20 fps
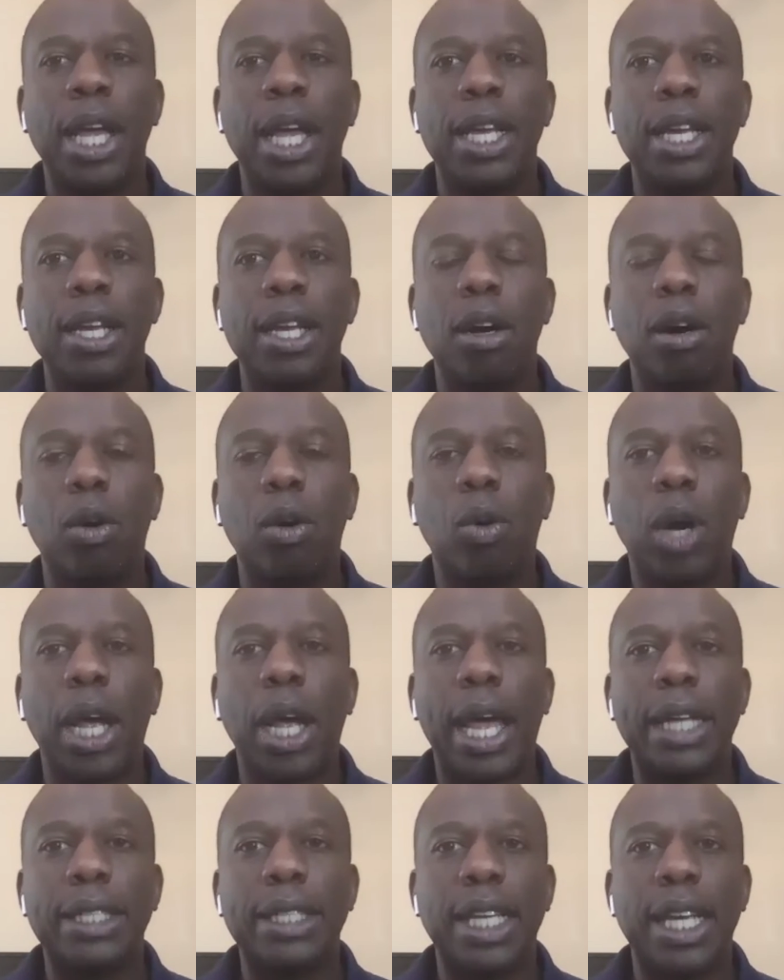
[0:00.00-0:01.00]
You know,
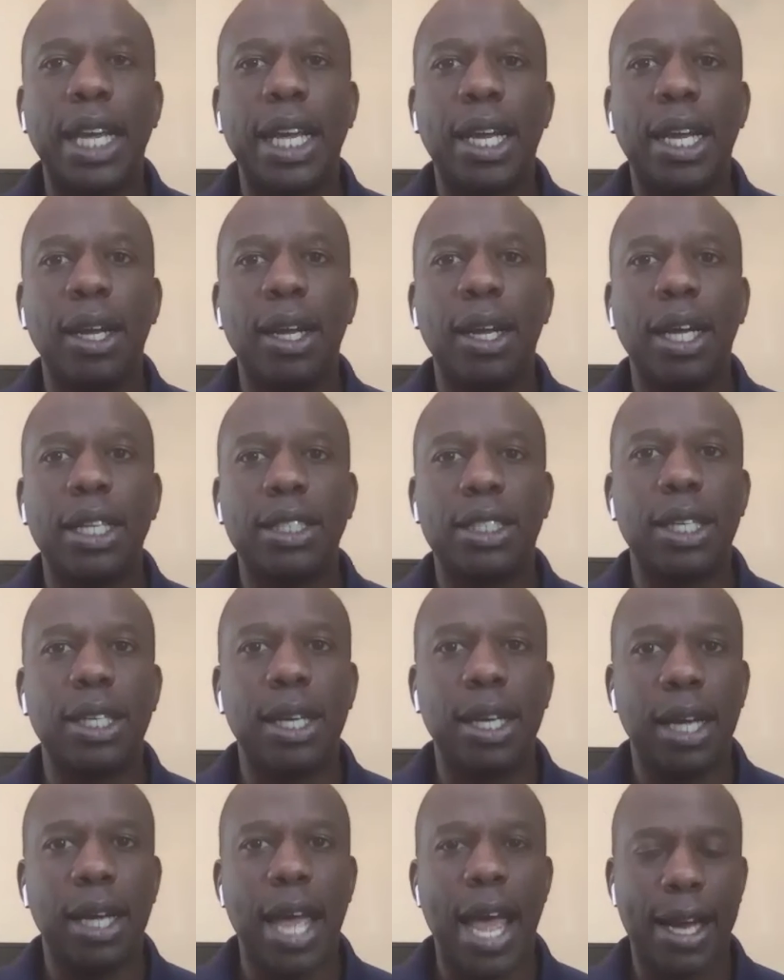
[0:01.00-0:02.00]
as a
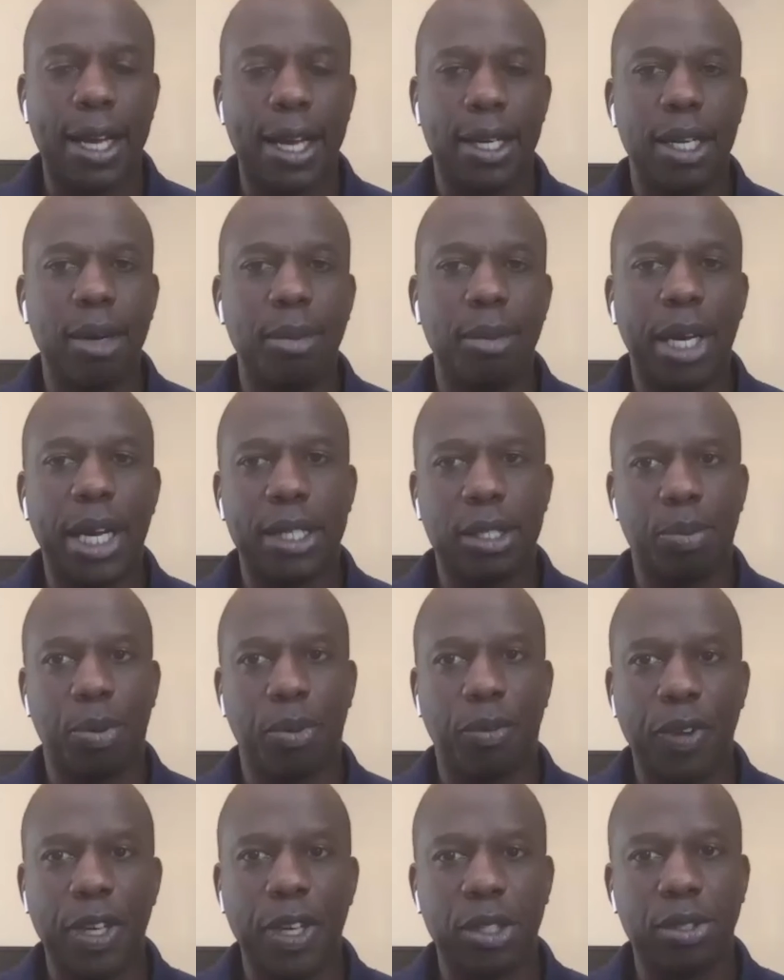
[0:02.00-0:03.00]
academic, as a
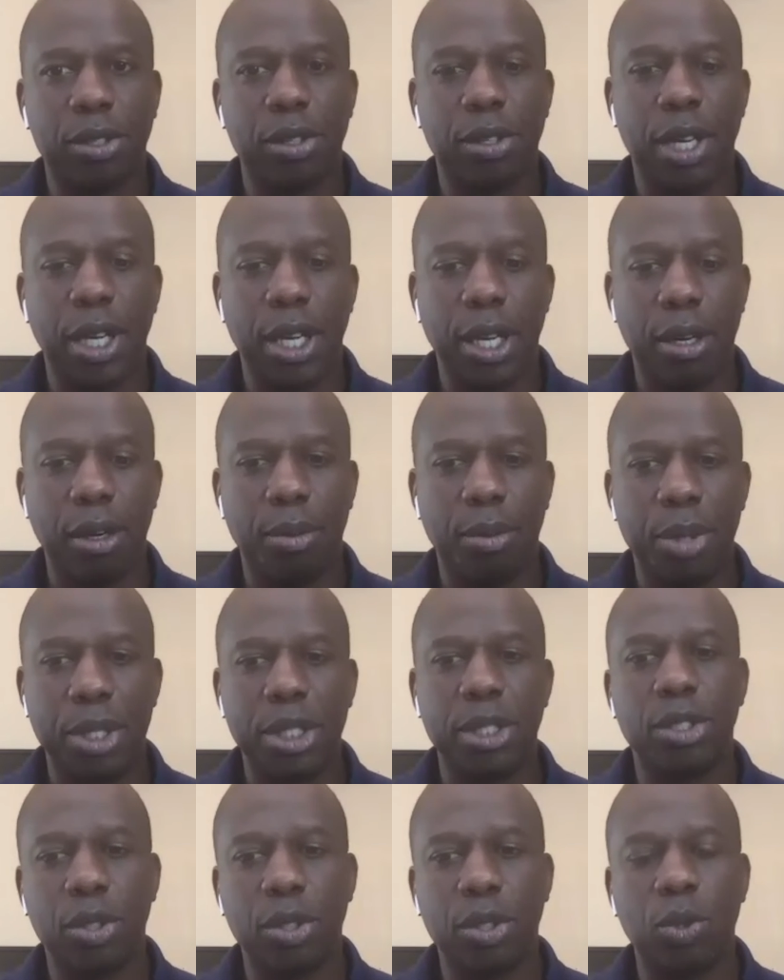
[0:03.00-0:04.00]
professor in a
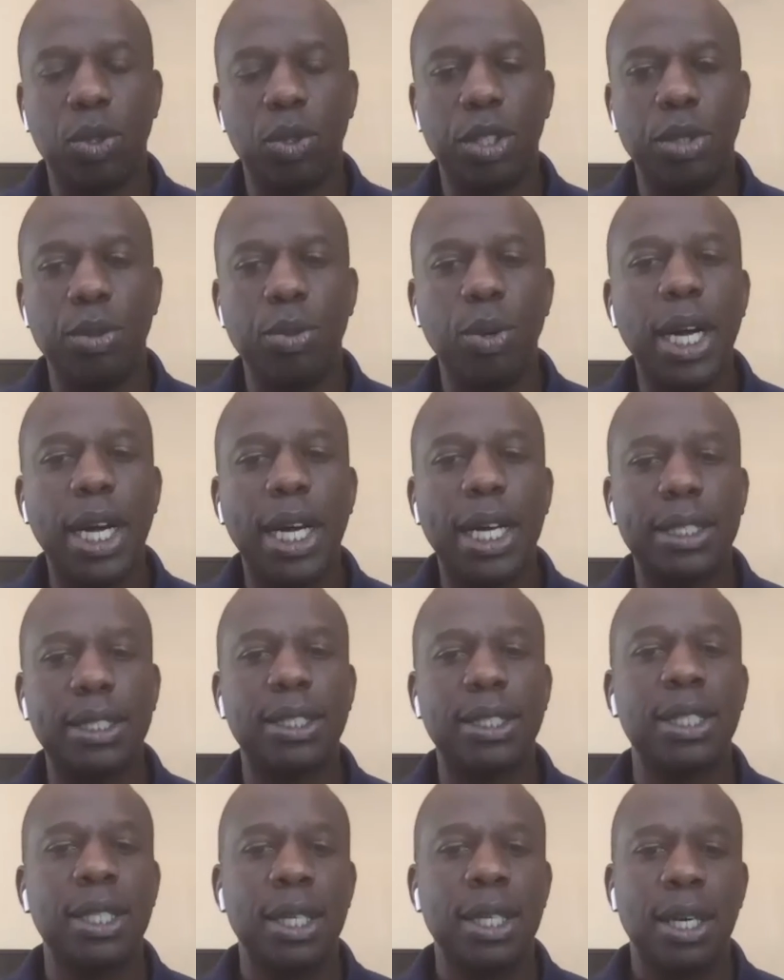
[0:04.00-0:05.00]
business school in the
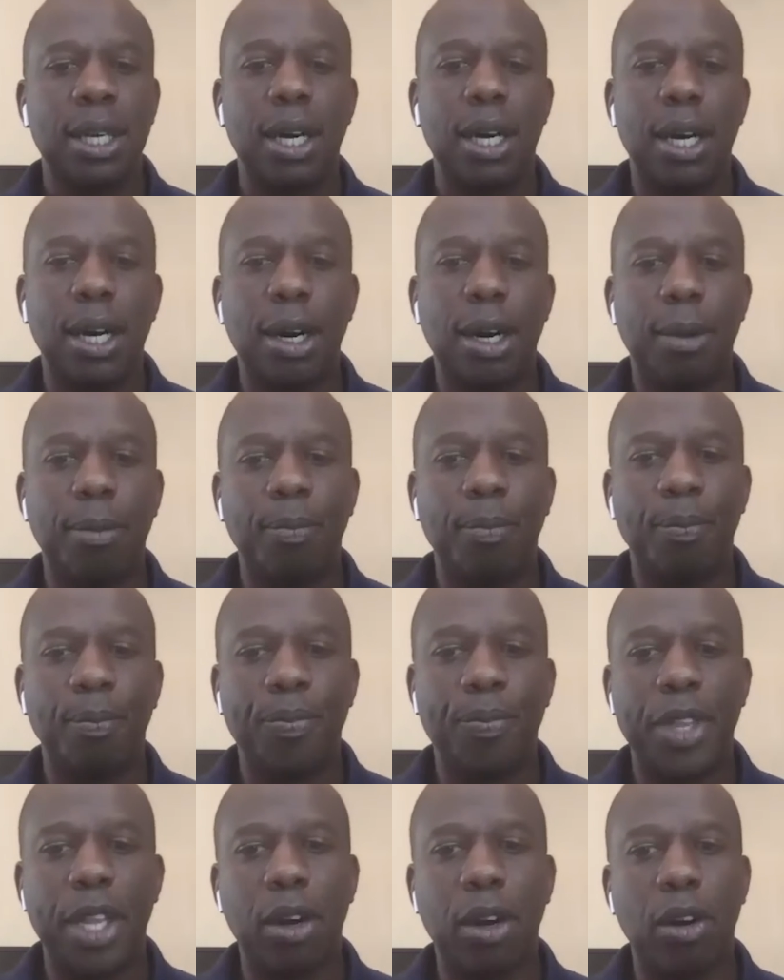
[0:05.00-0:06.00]
US,
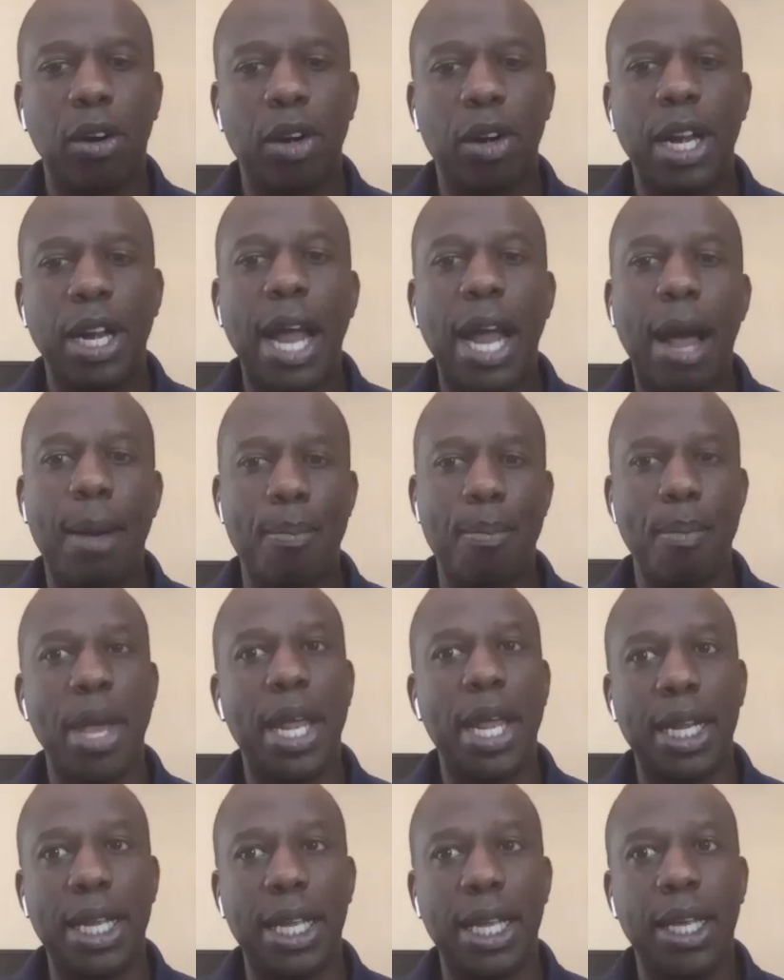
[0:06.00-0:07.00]
there are not
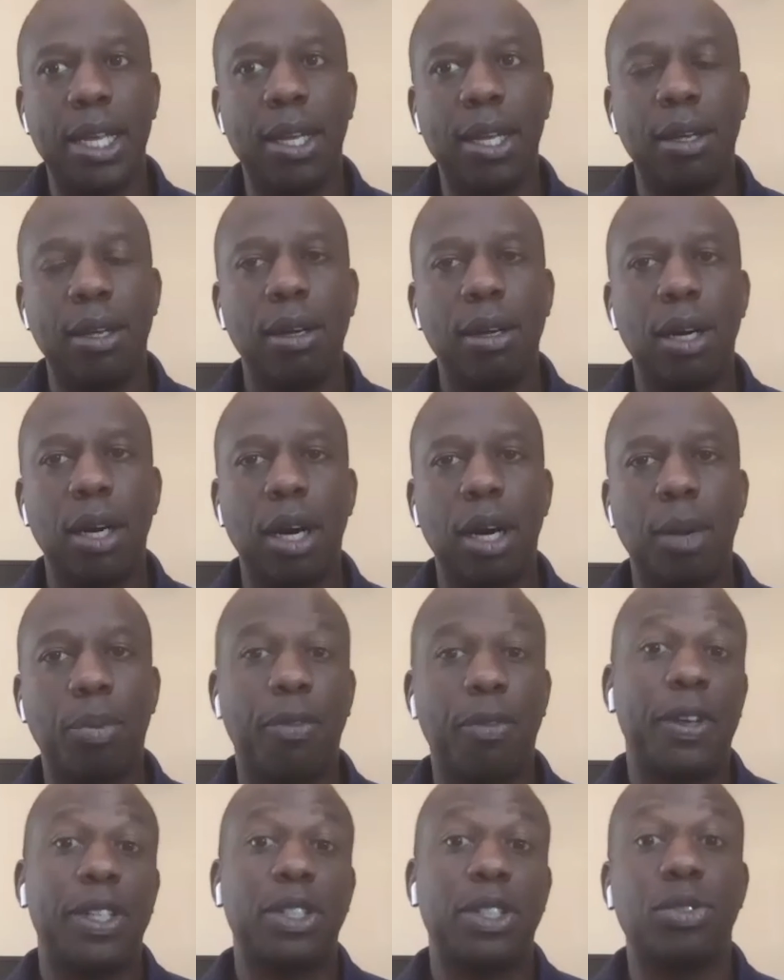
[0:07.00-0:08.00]
many
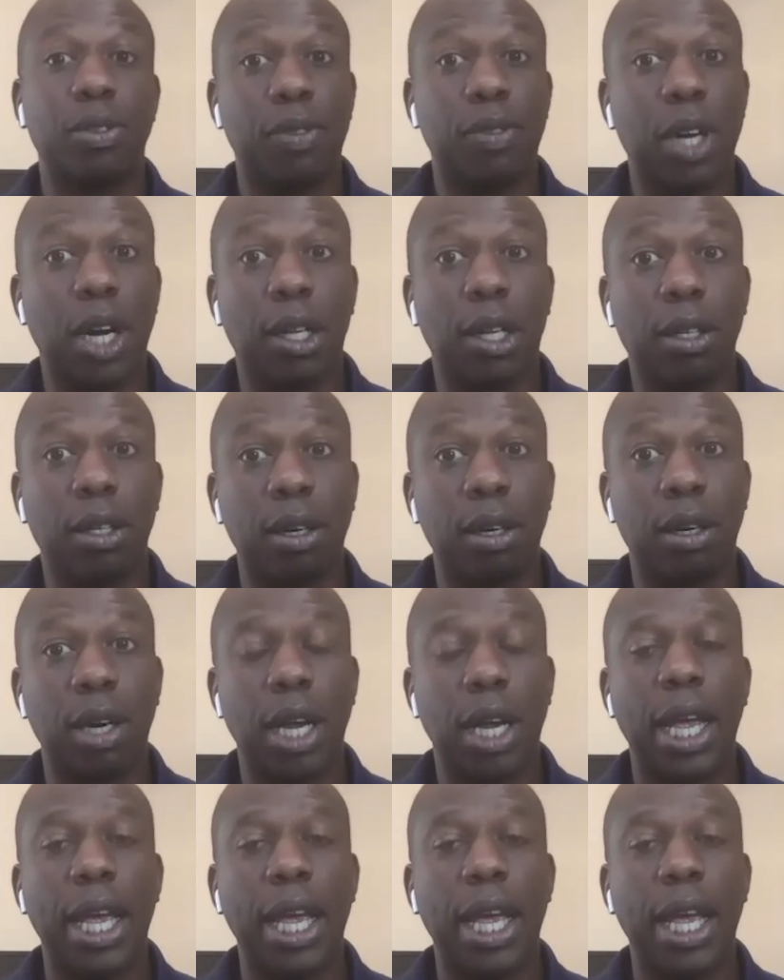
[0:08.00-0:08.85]
professors of color.